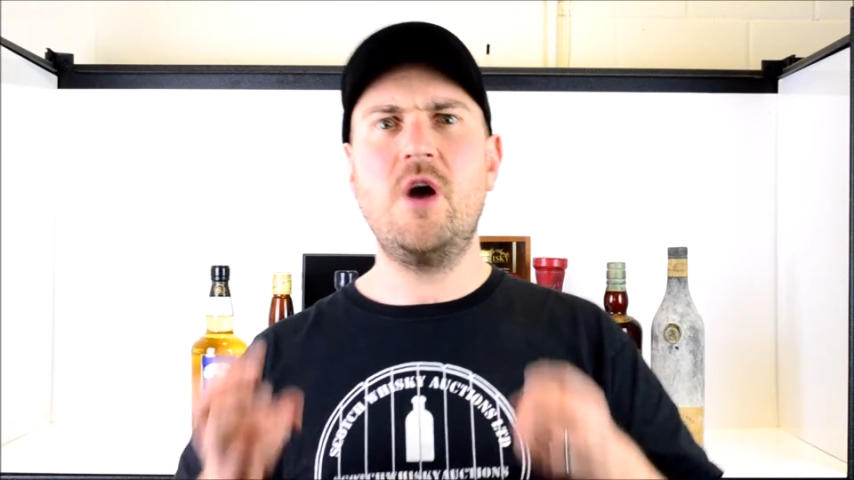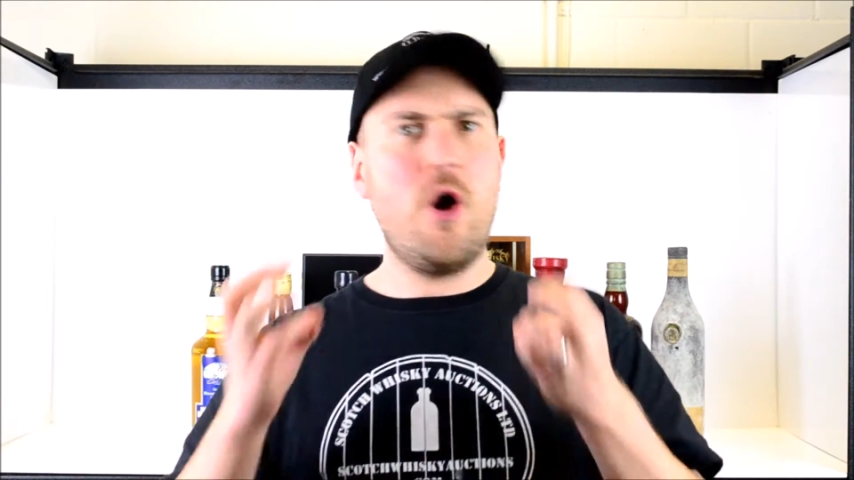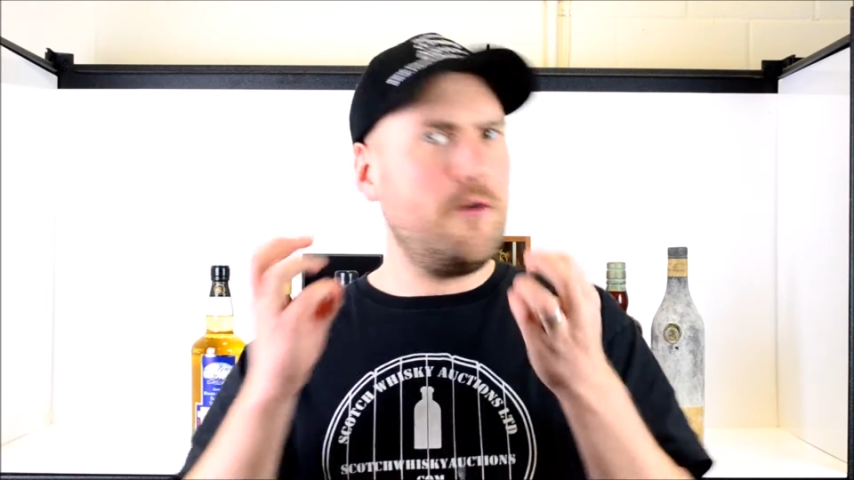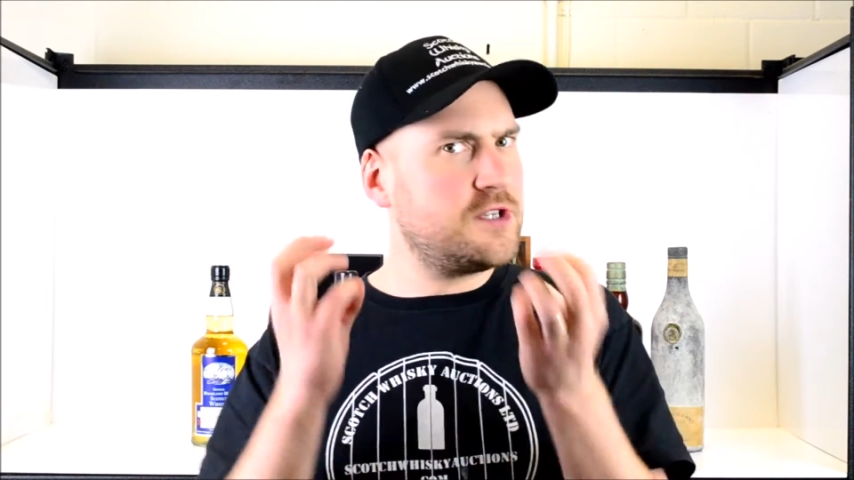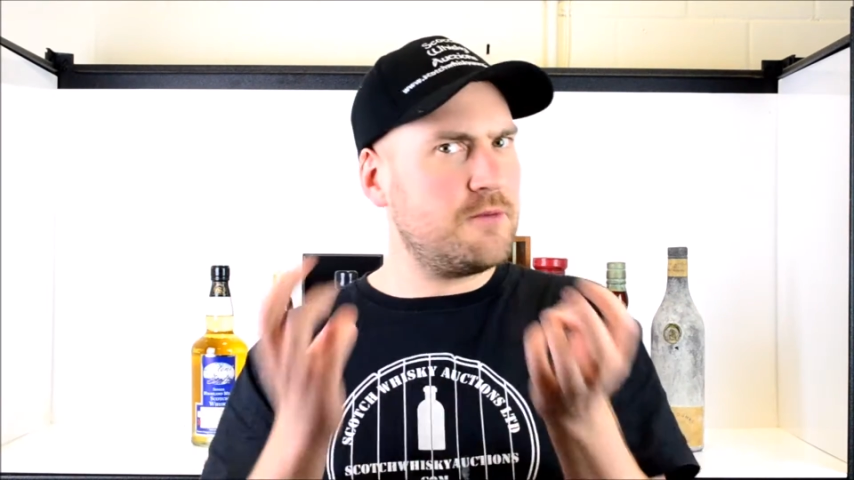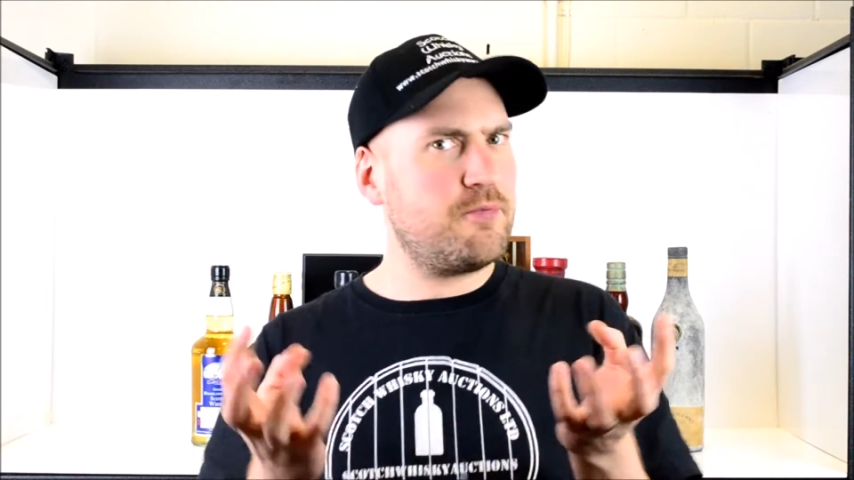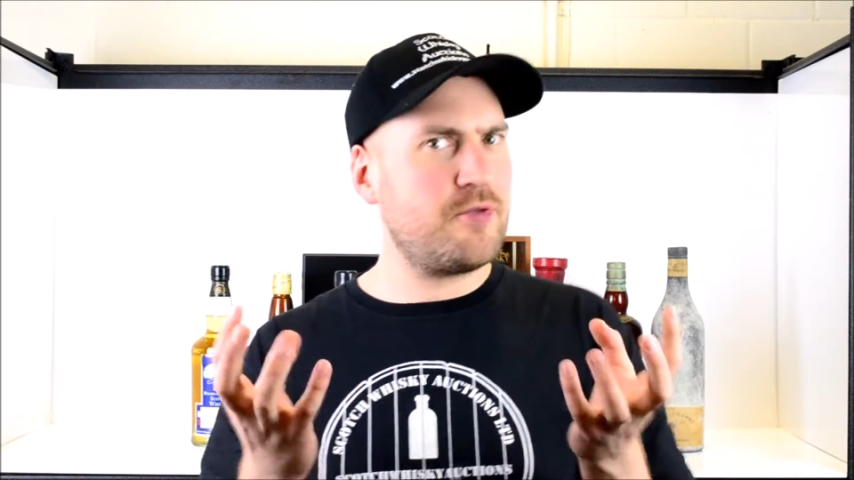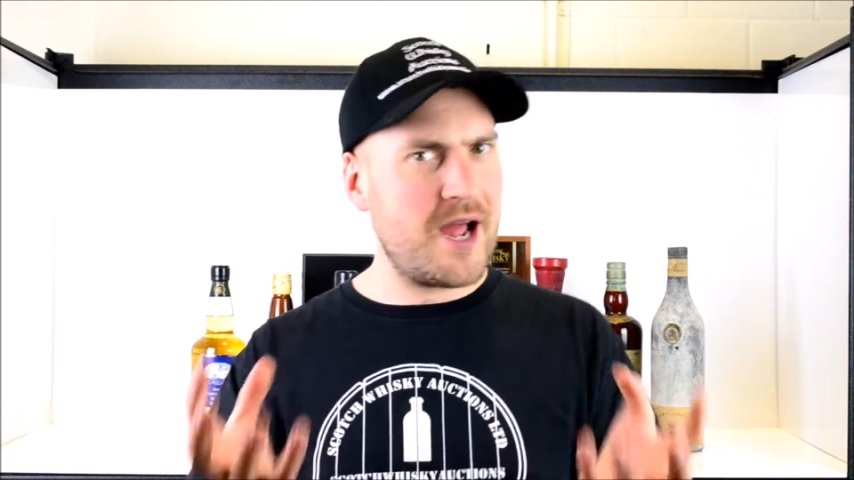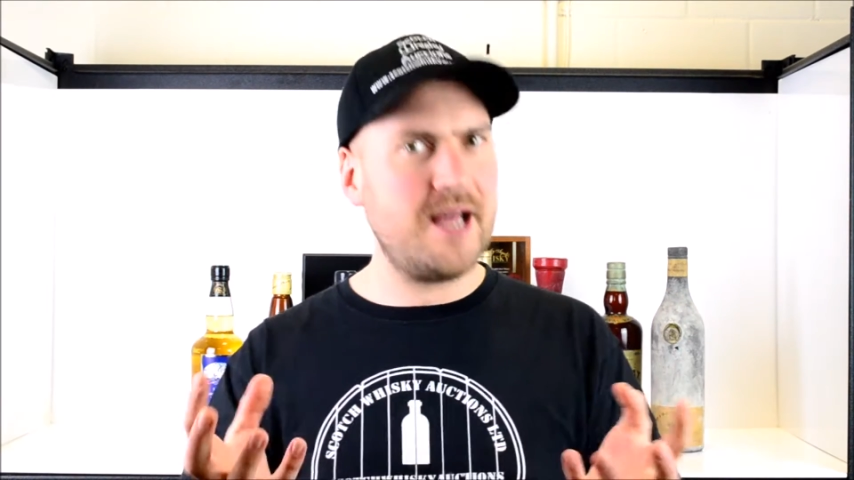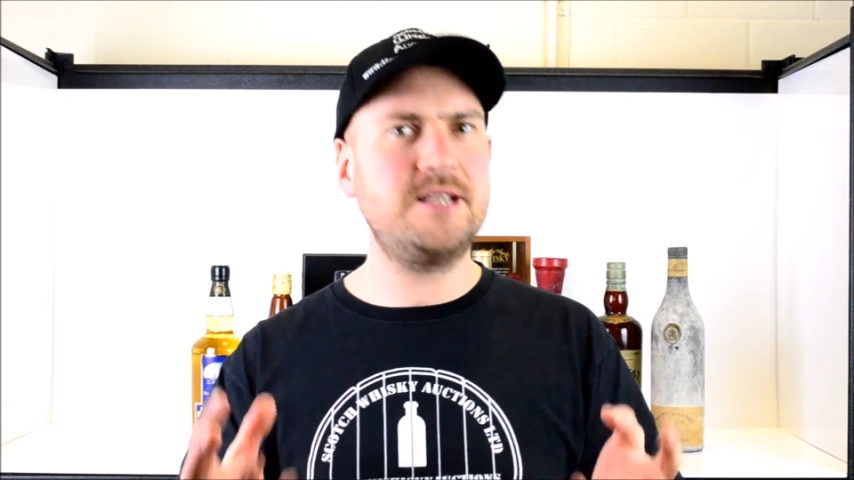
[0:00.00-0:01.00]
of
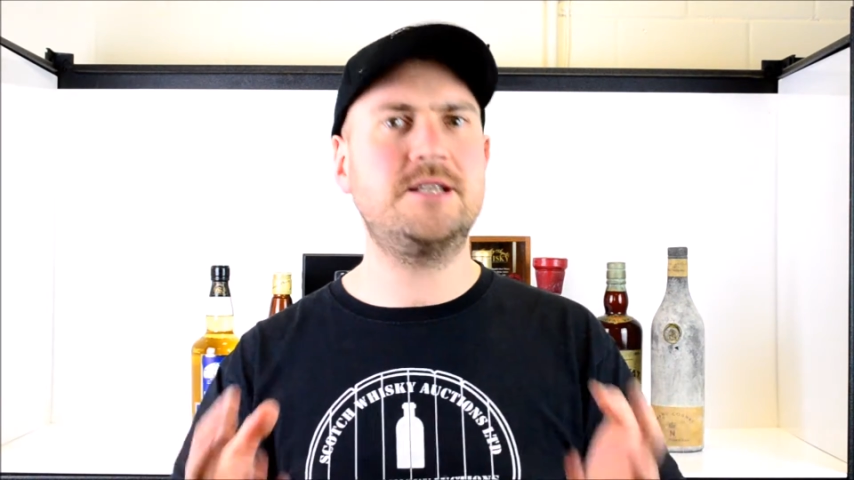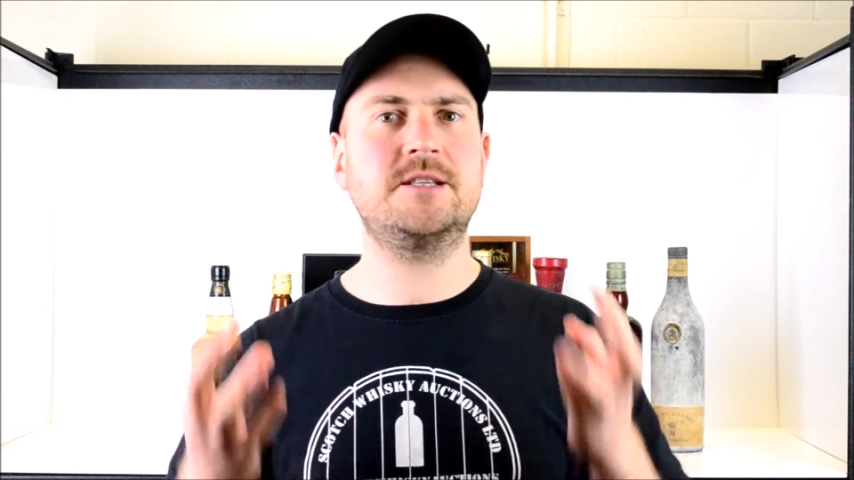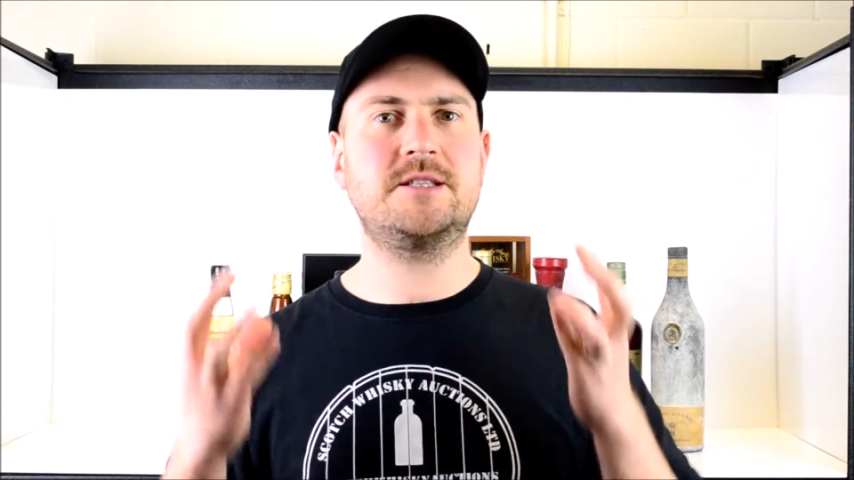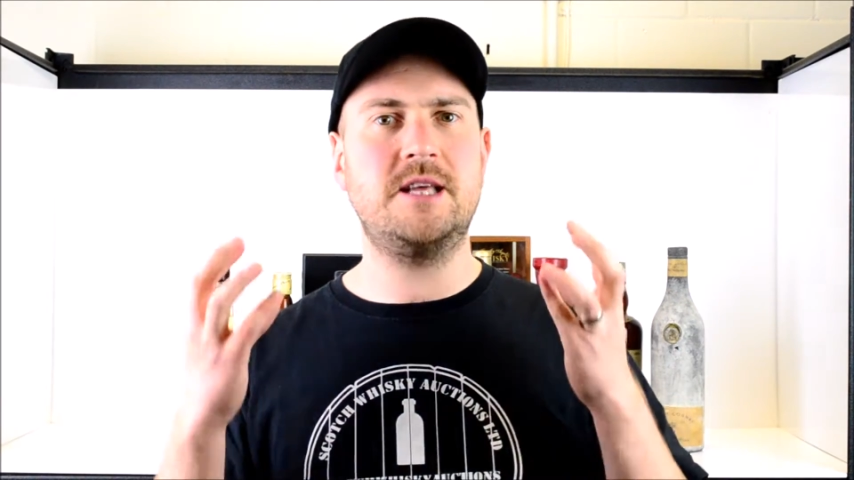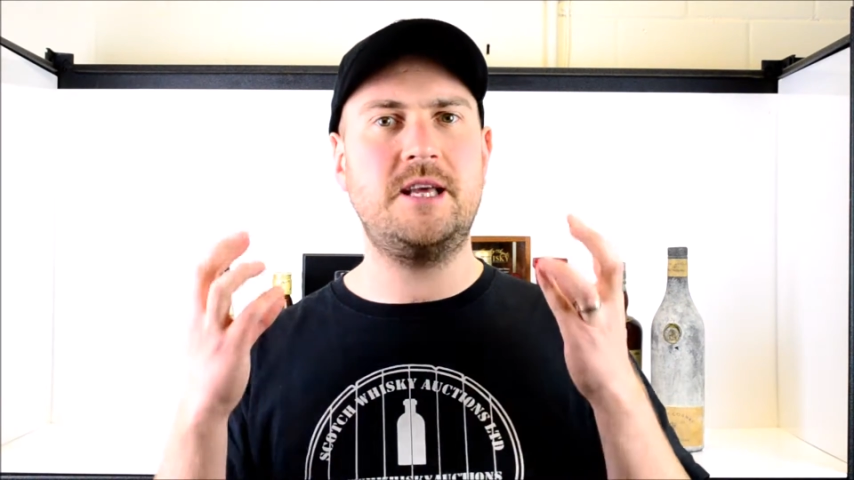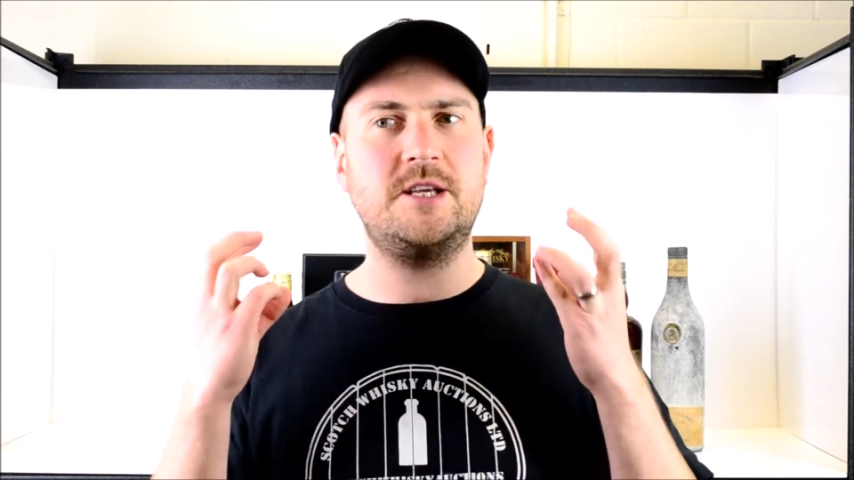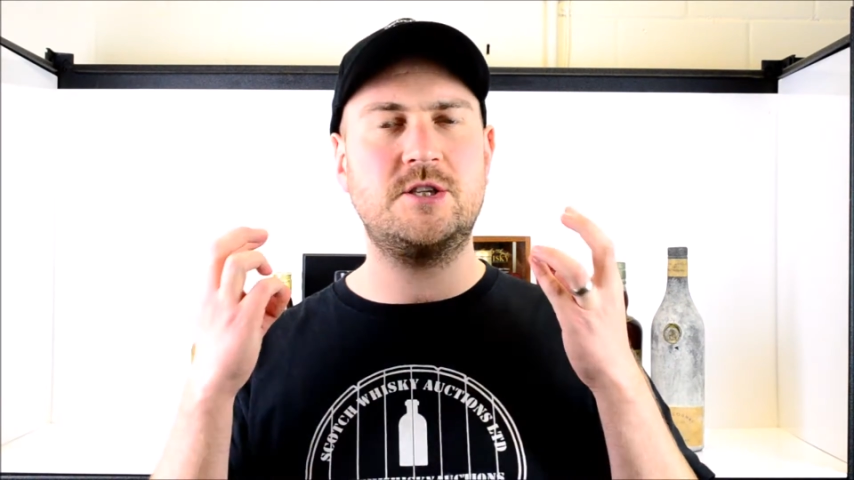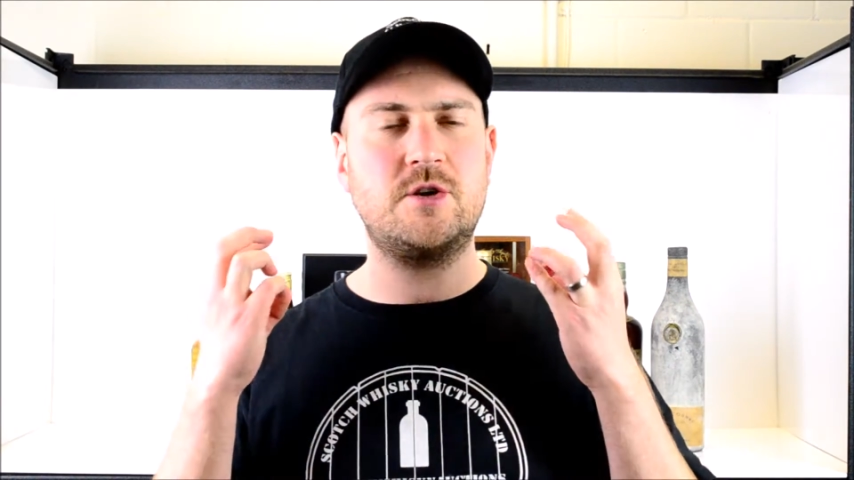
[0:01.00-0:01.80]
surprises that is